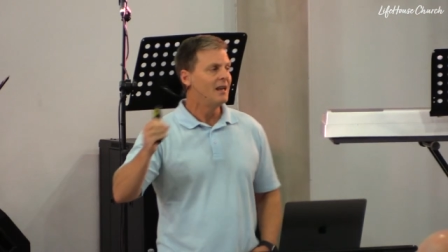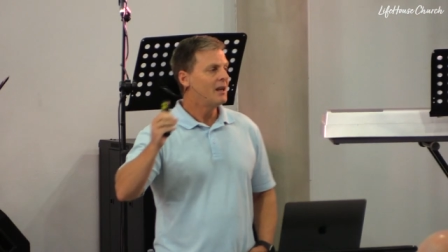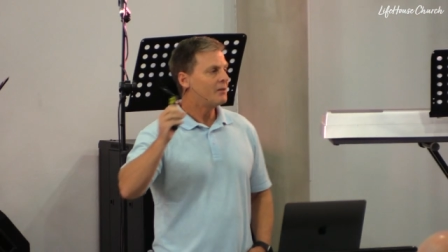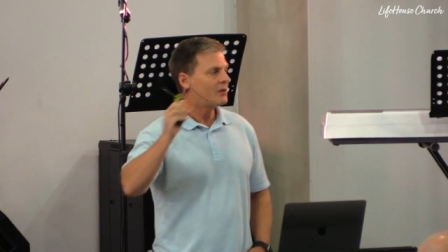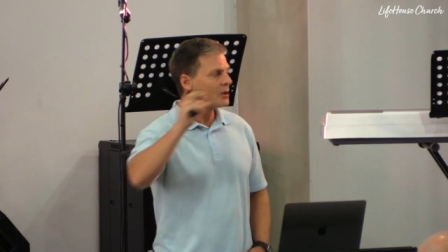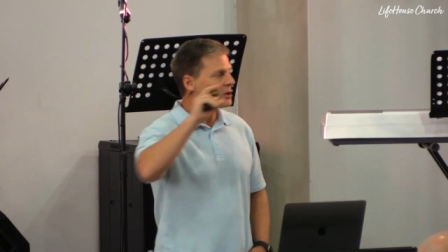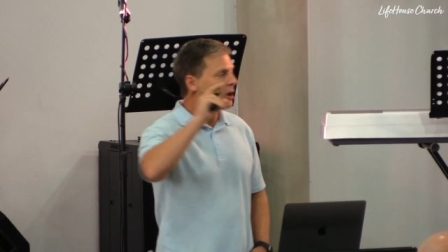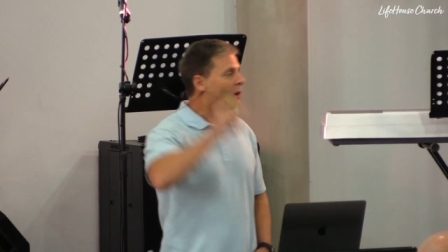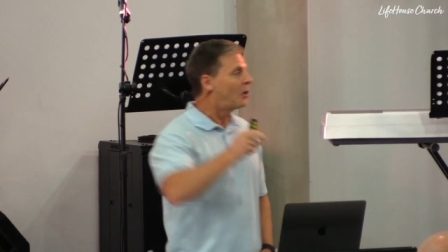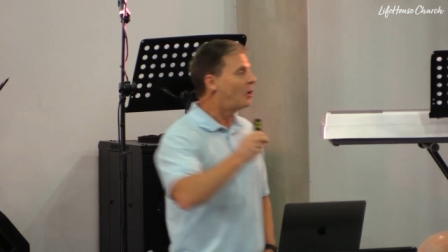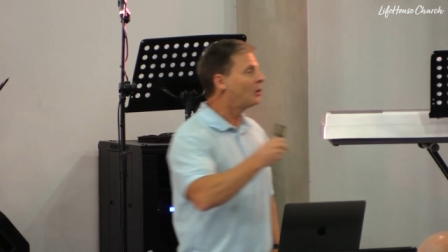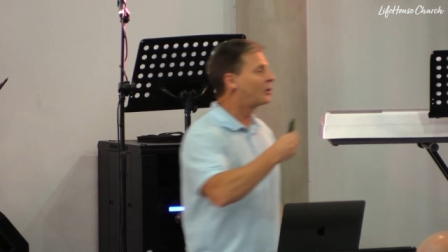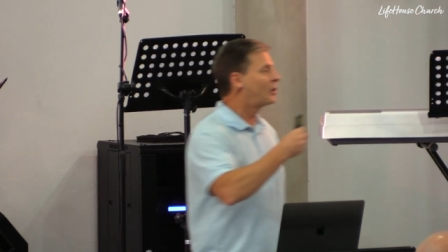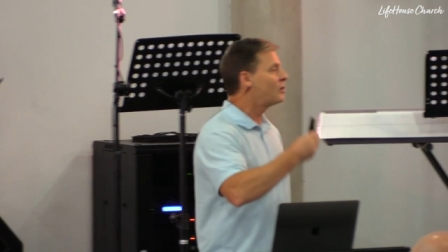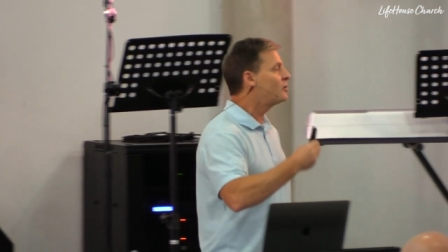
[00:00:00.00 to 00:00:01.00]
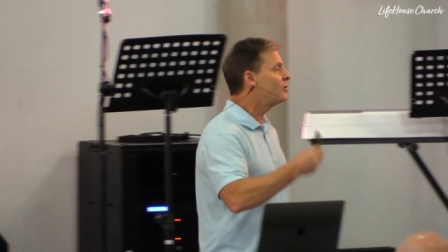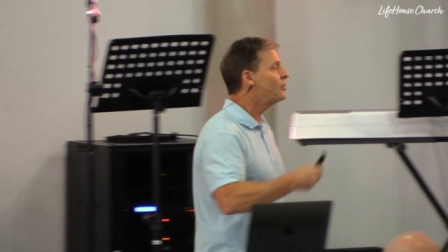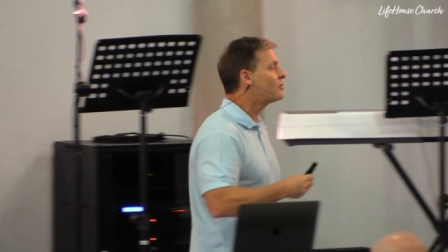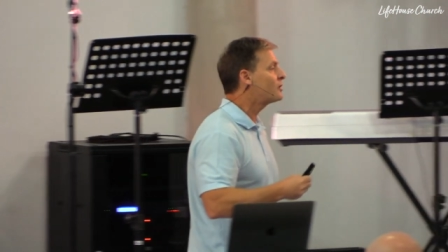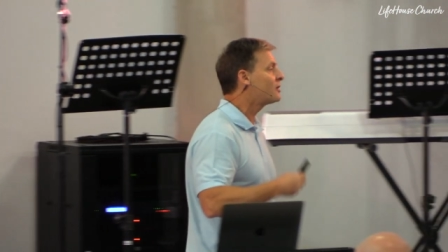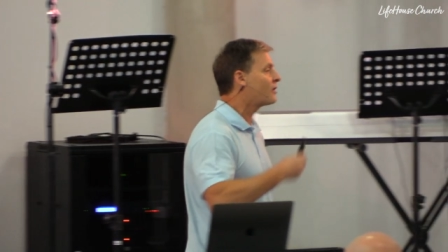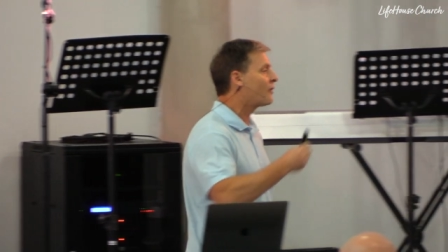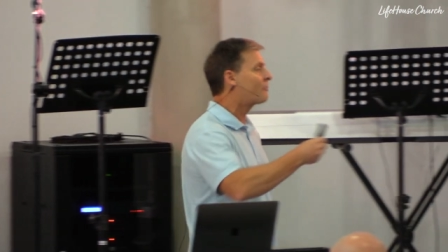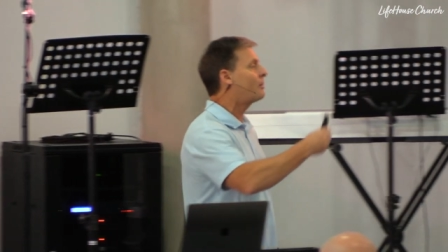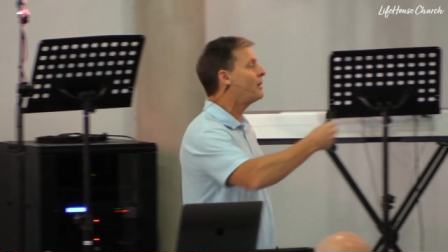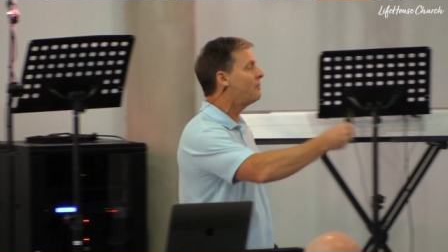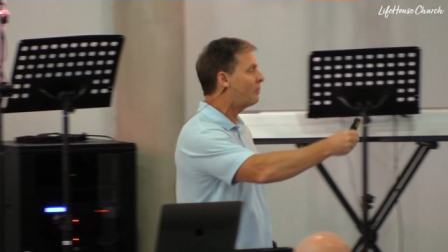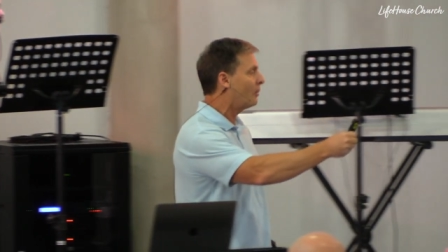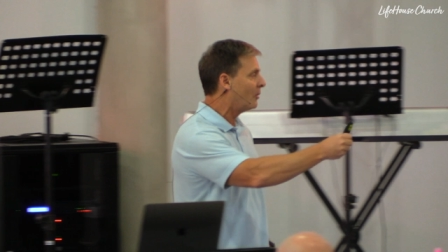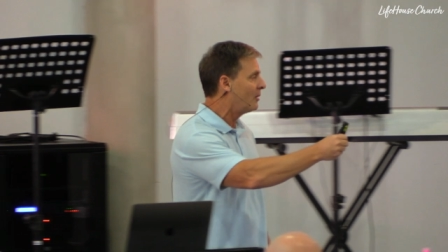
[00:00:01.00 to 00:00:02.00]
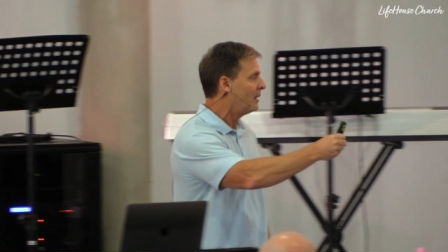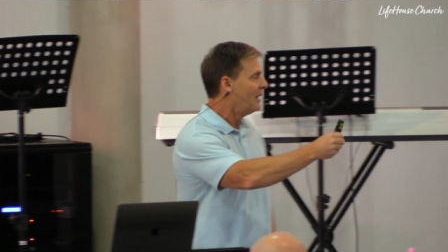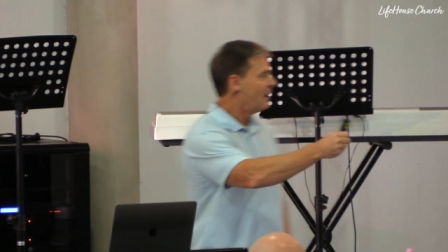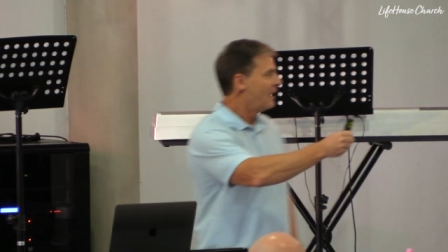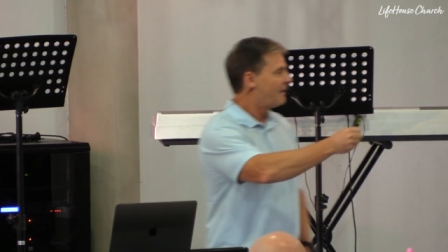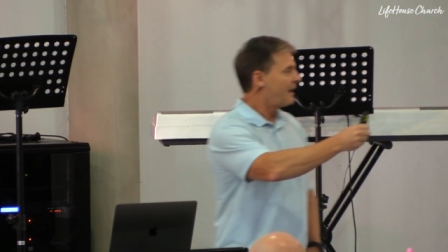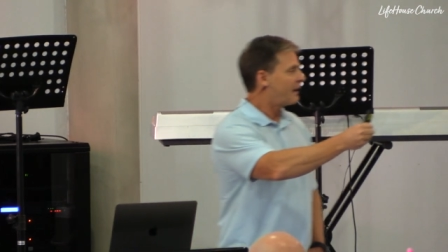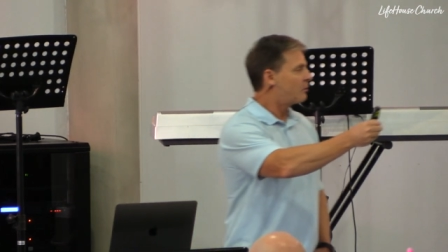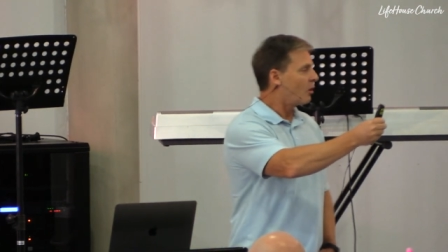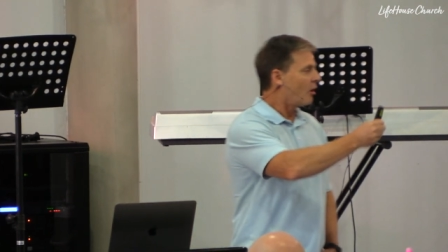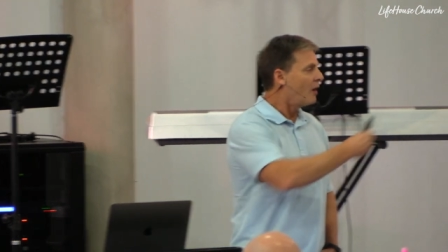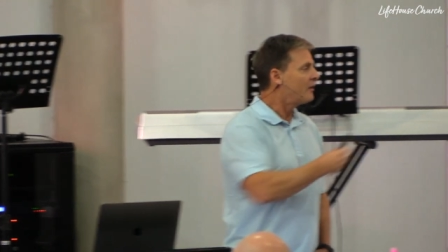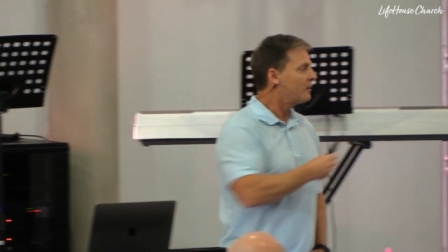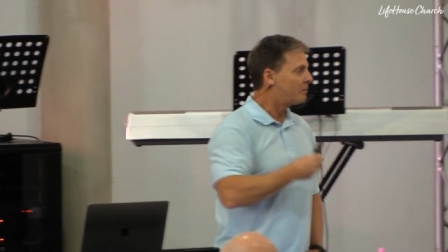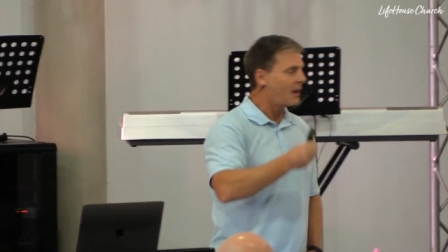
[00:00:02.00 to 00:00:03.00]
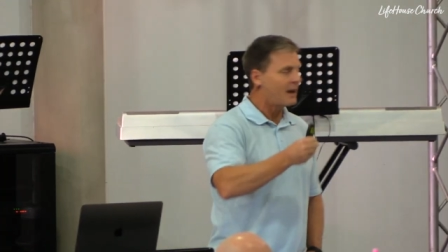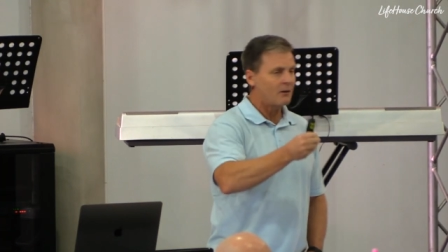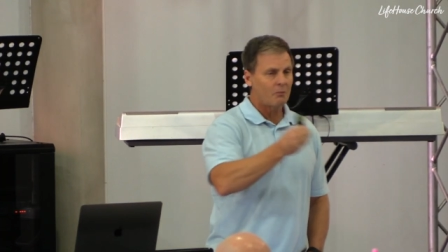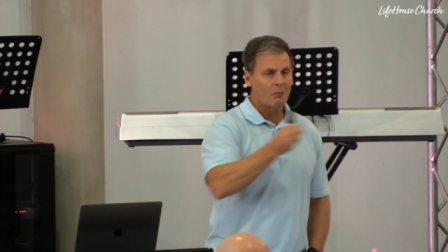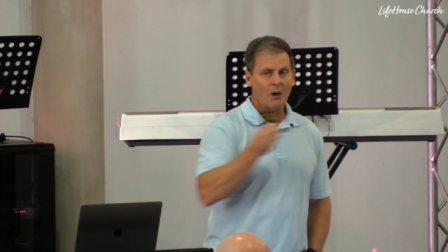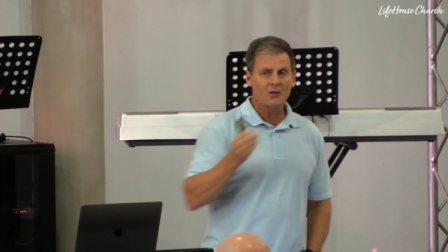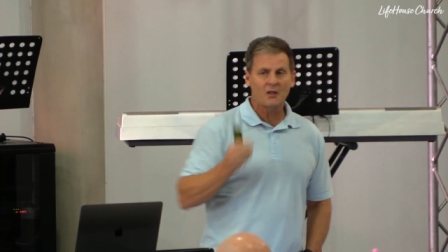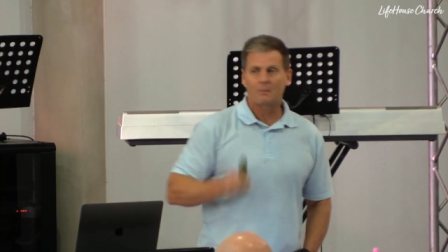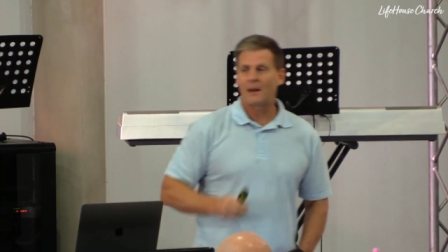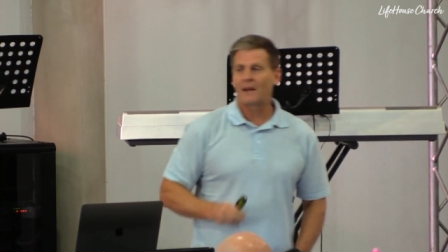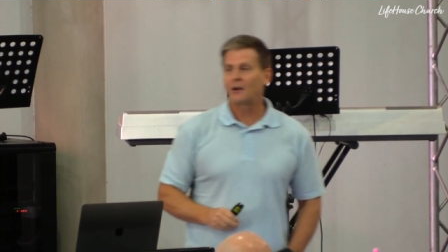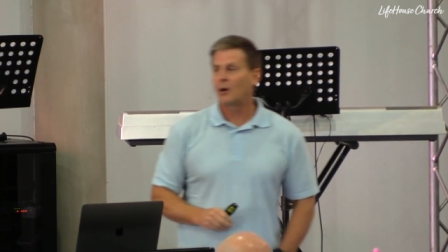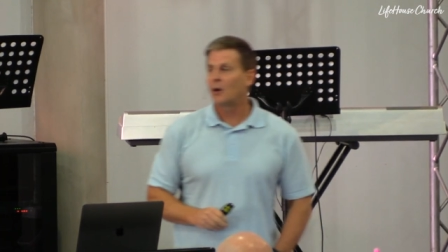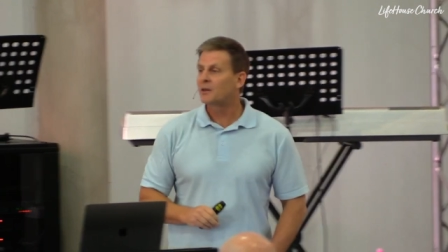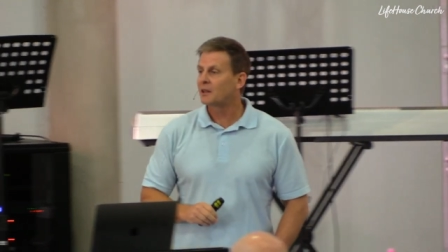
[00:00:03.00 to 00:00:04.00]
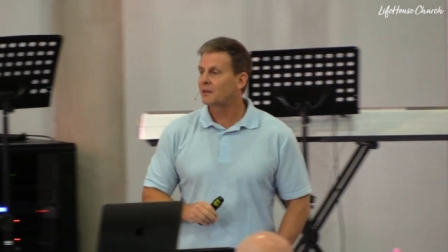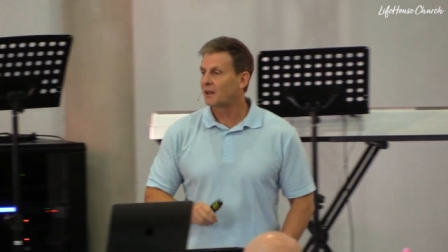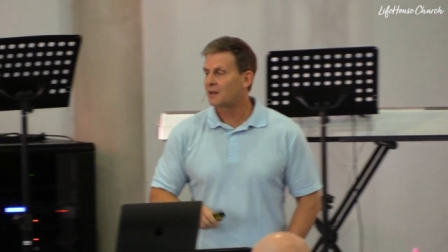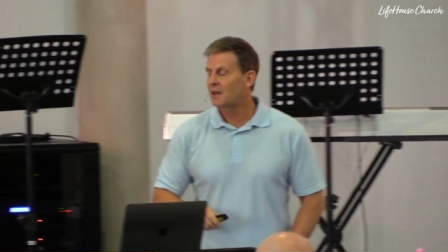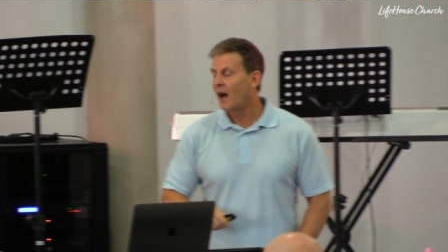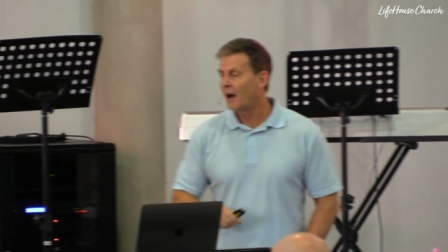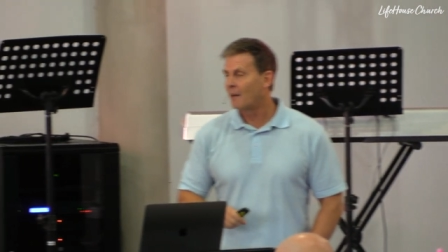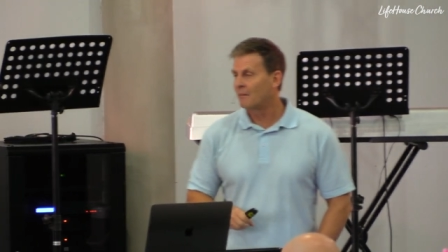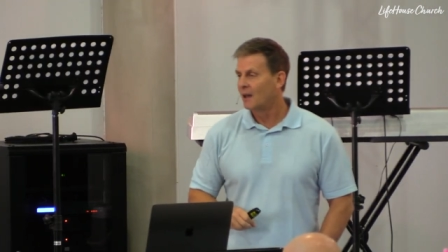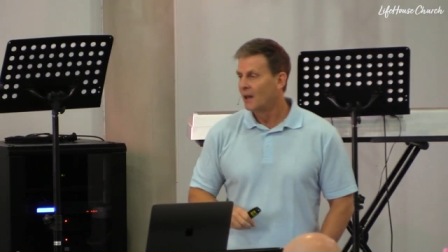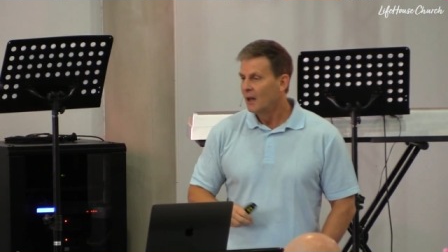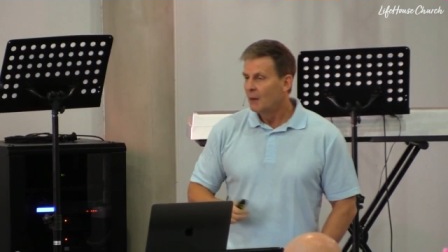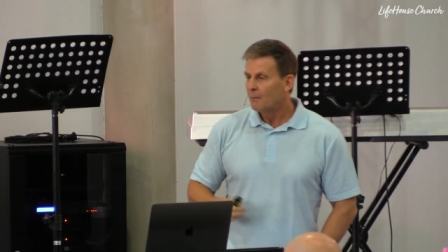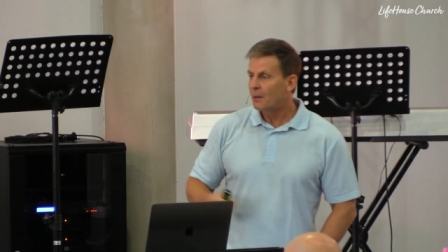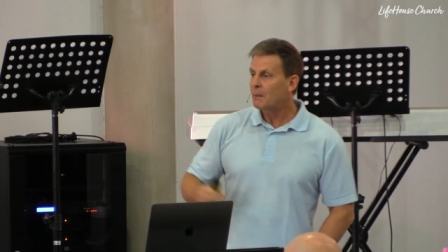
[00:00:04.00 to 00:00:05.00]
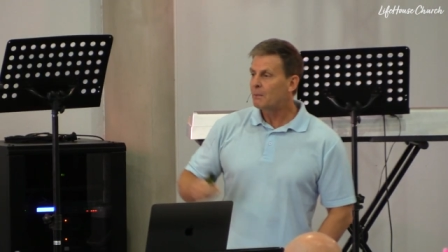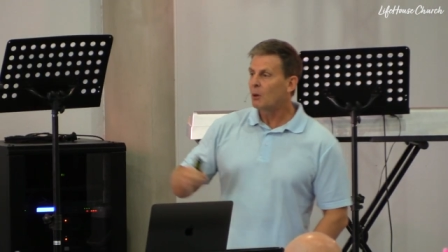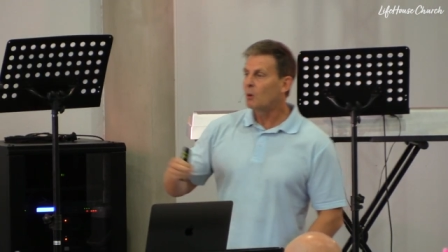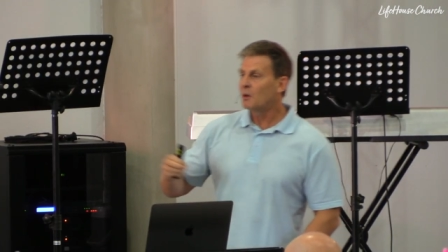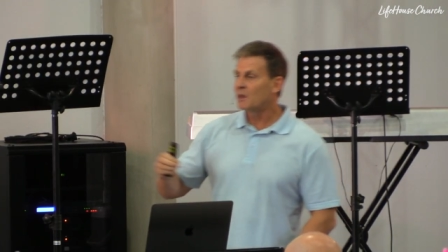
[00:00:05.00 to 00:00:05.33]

the so called good newses of people that were on planet, Project Planet Earth at the time. People would